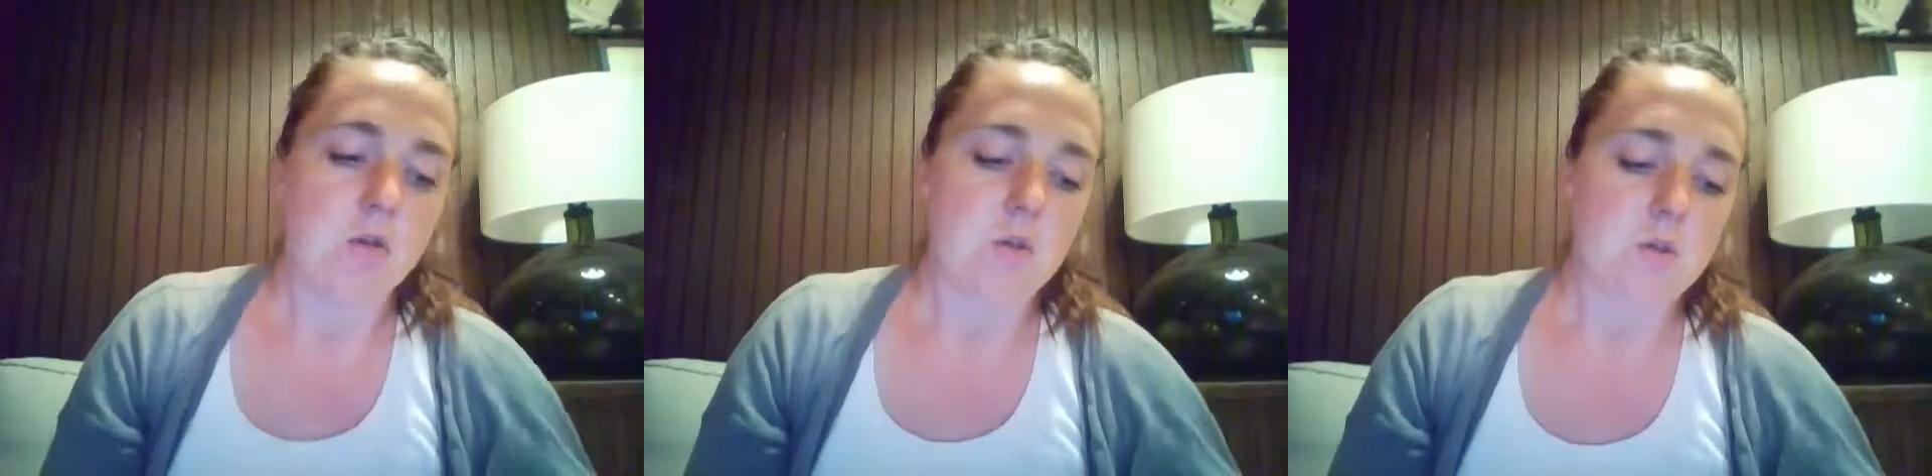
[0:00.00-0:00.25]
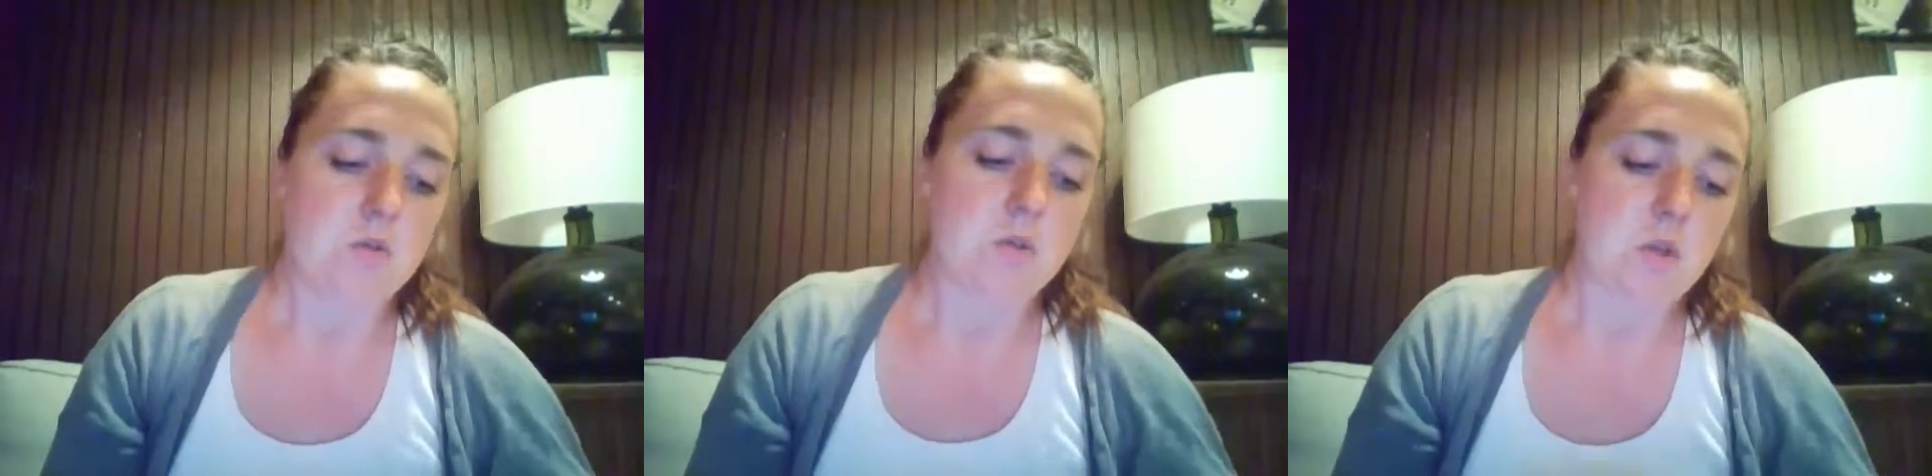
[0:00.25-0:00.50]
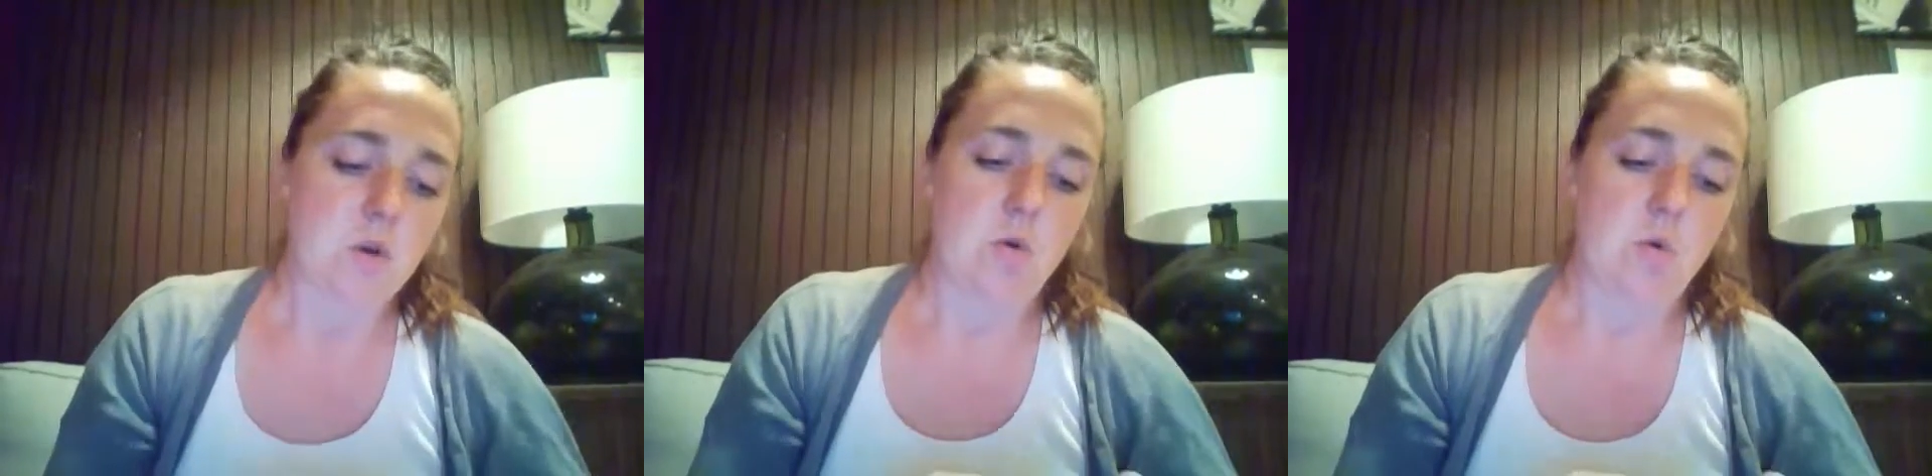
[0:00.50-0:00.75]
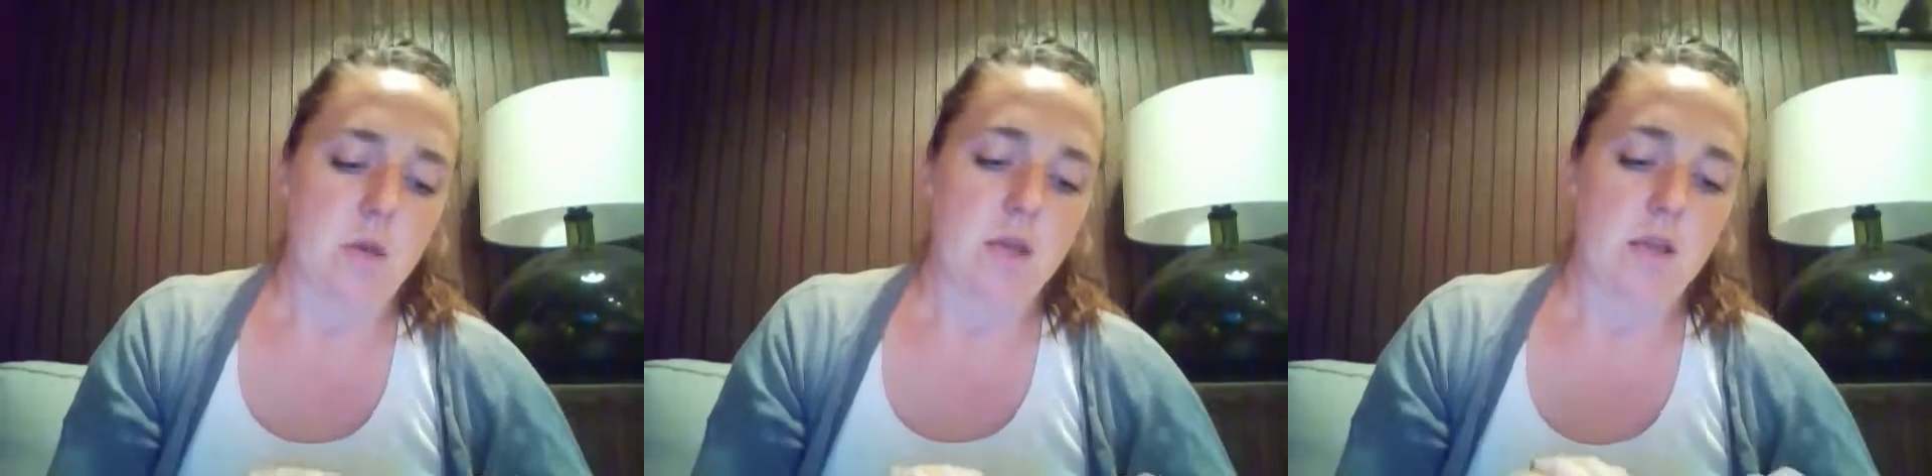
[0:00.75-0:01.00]
So
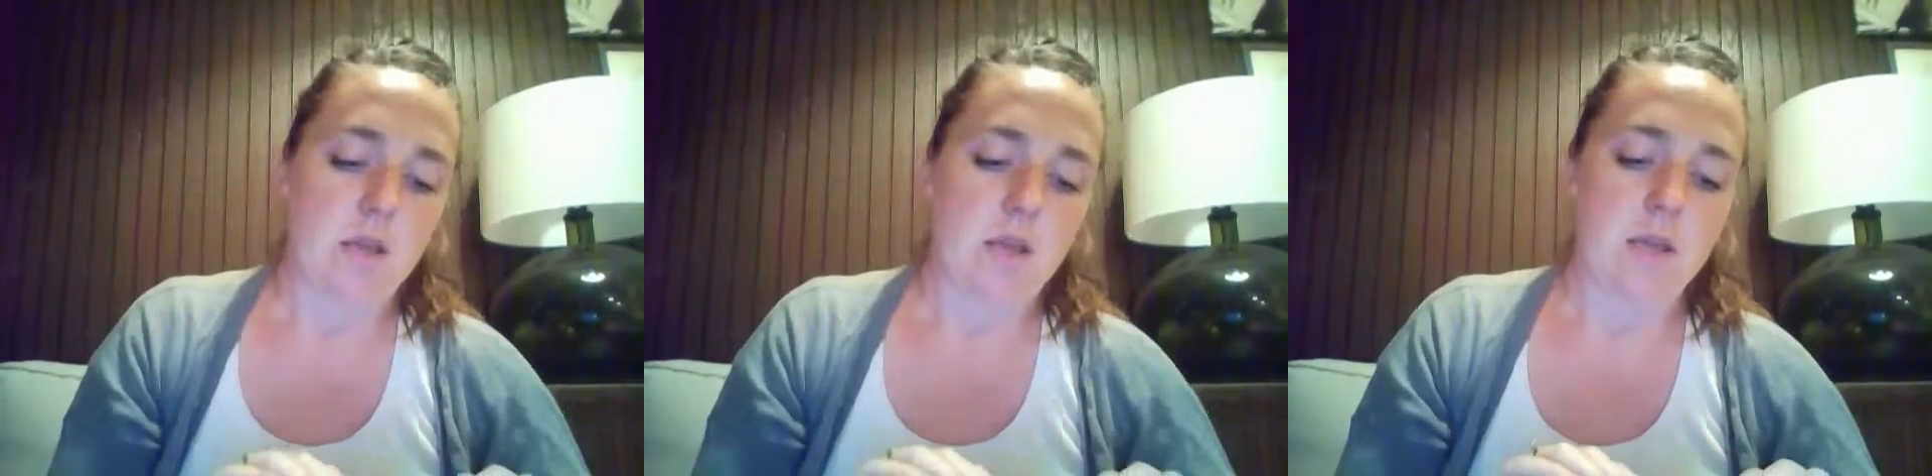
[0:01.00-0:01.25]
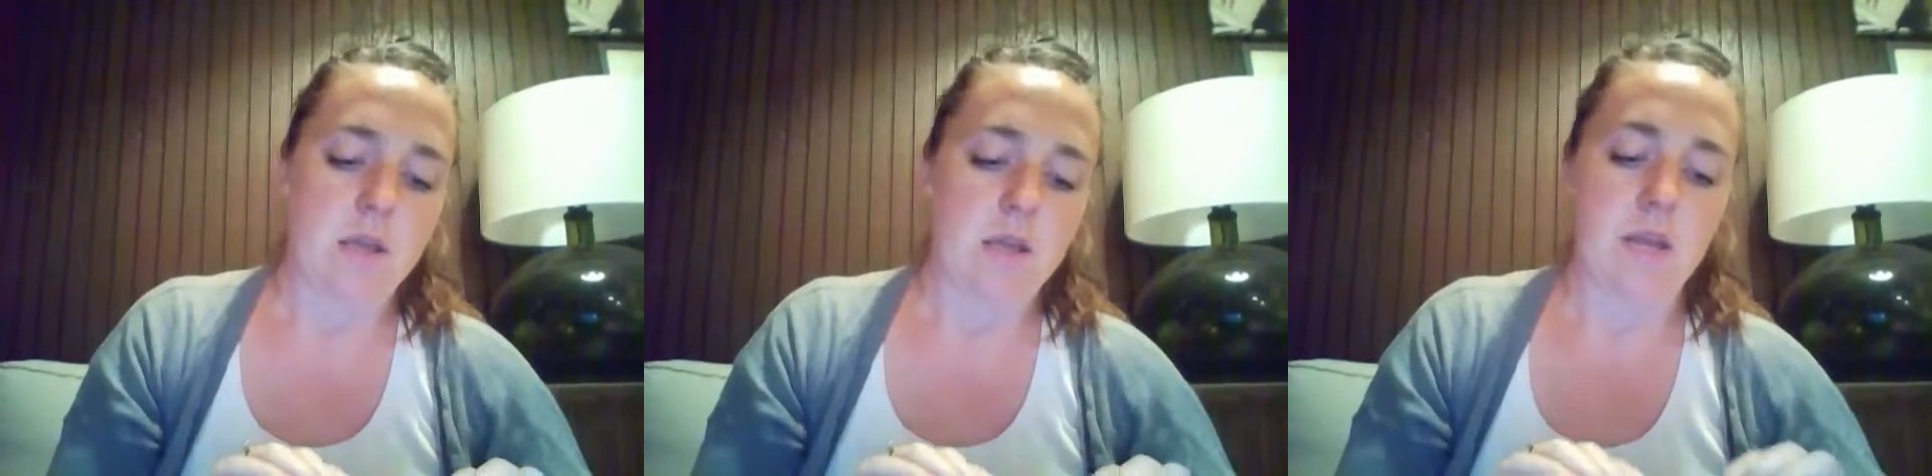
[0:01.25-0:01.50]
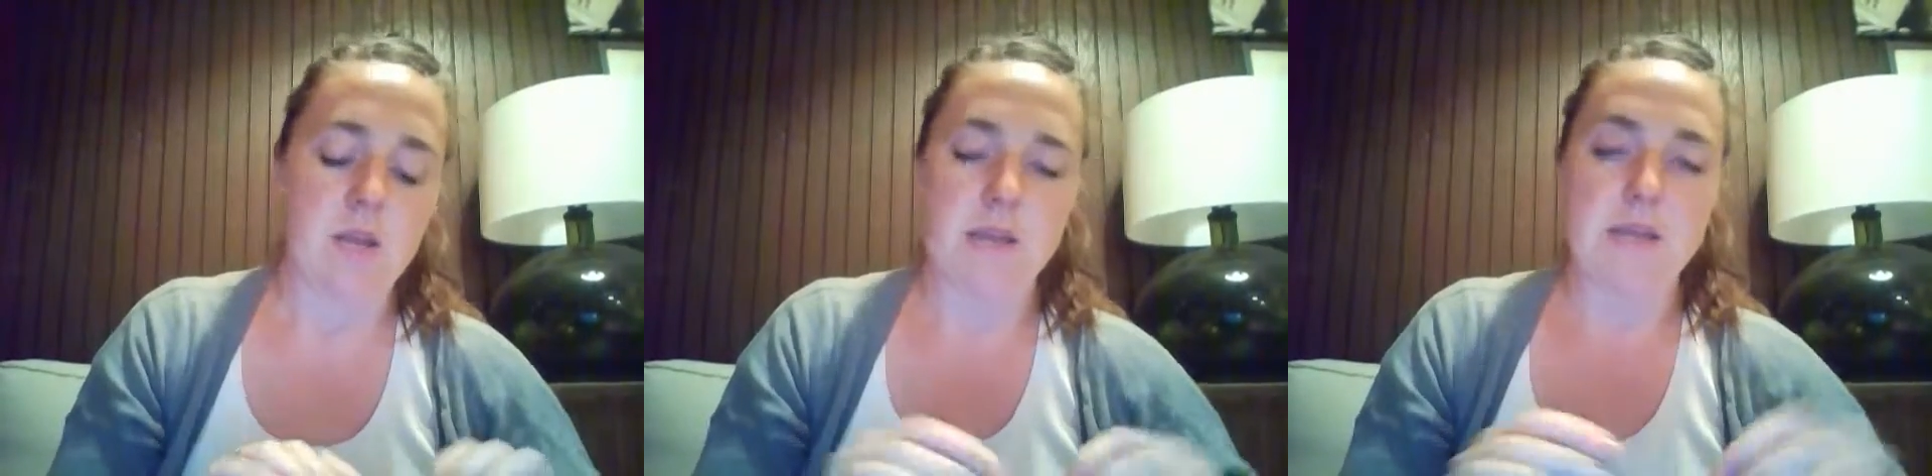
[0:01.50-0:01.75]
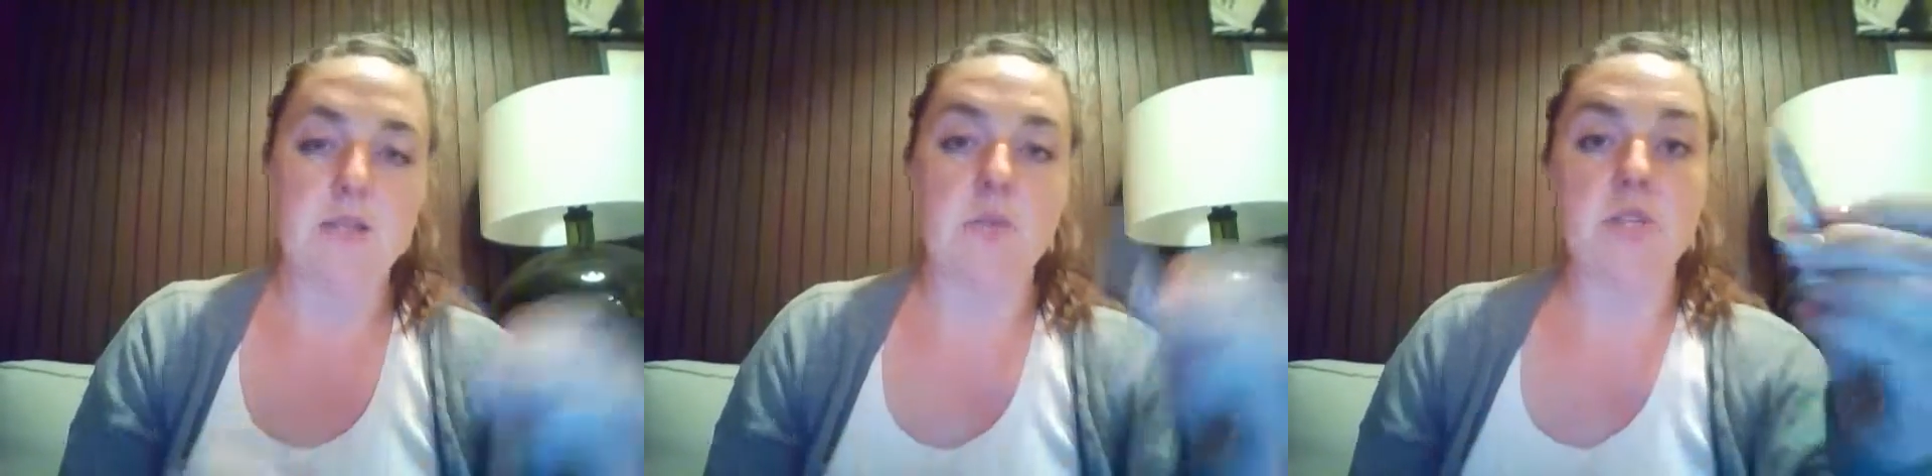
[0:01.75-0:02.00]

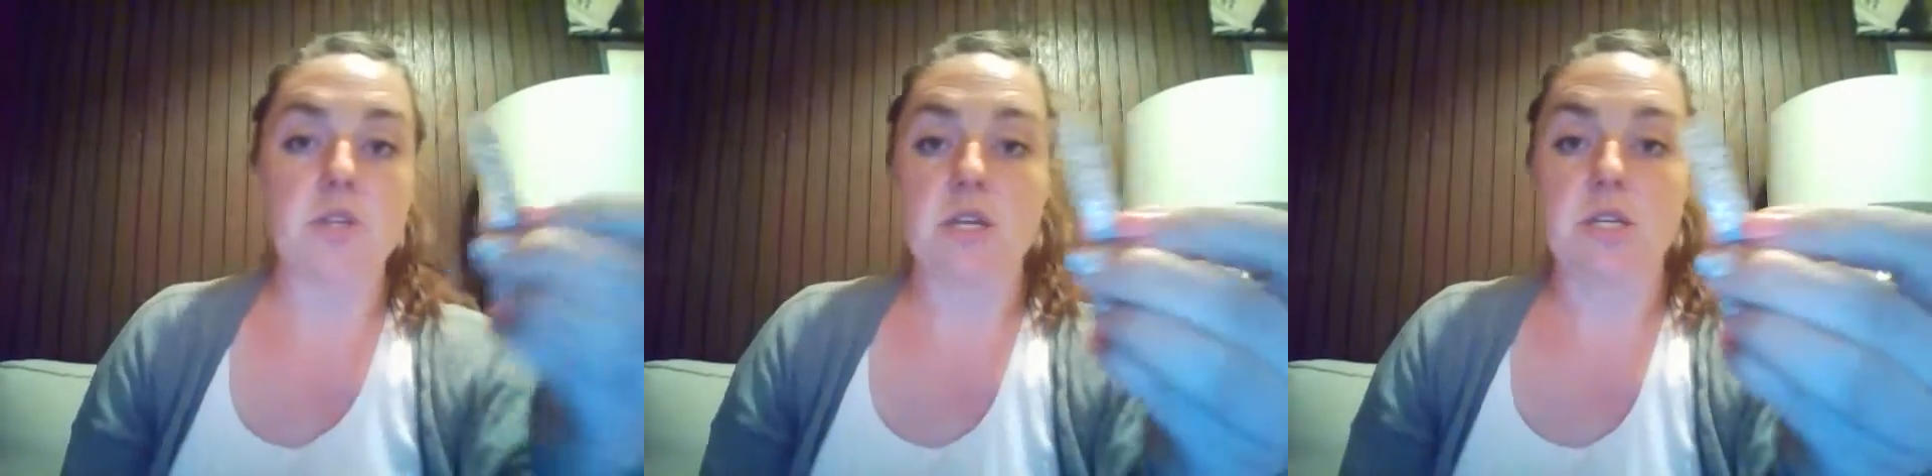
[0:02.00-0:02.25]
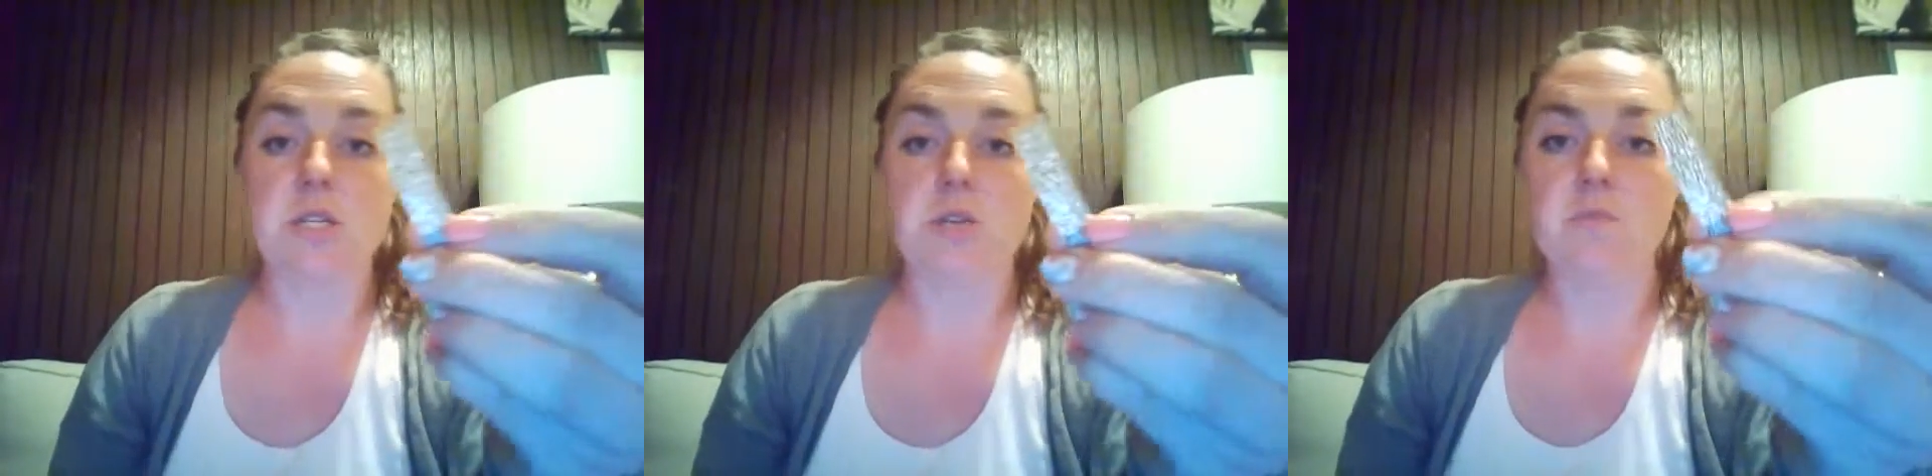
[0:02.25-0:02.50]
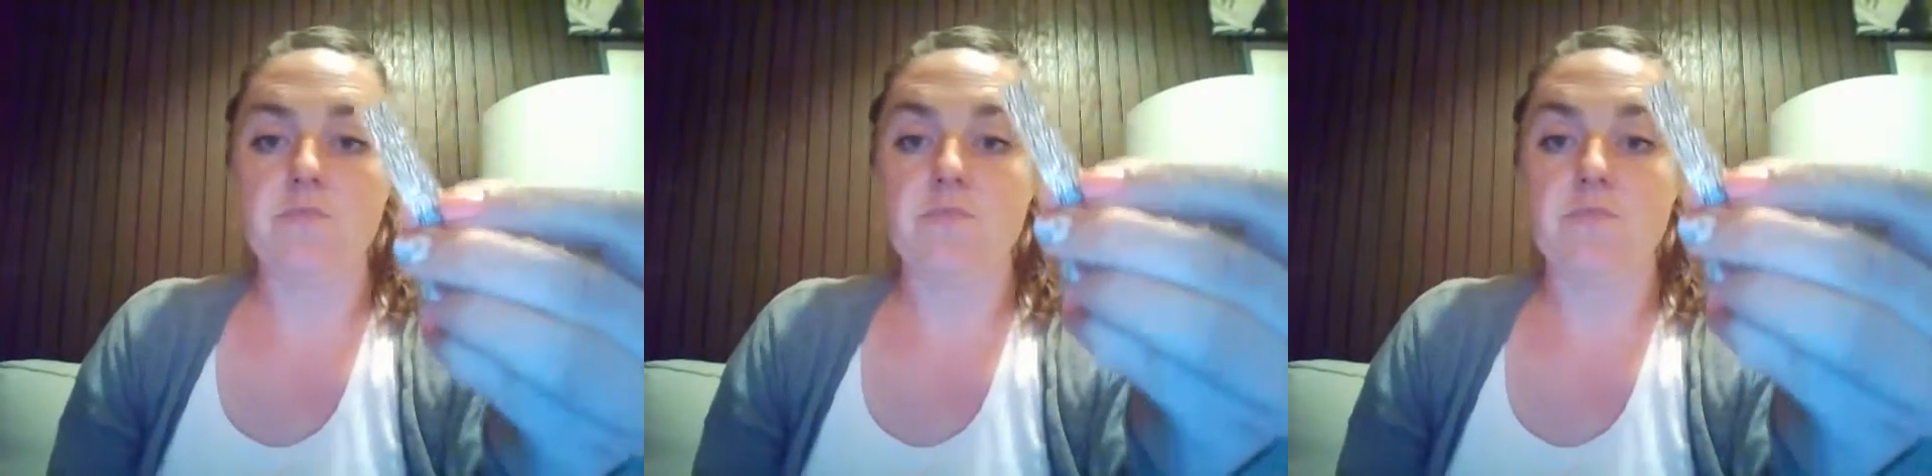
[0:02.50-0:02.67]
anyway, so what you're going to do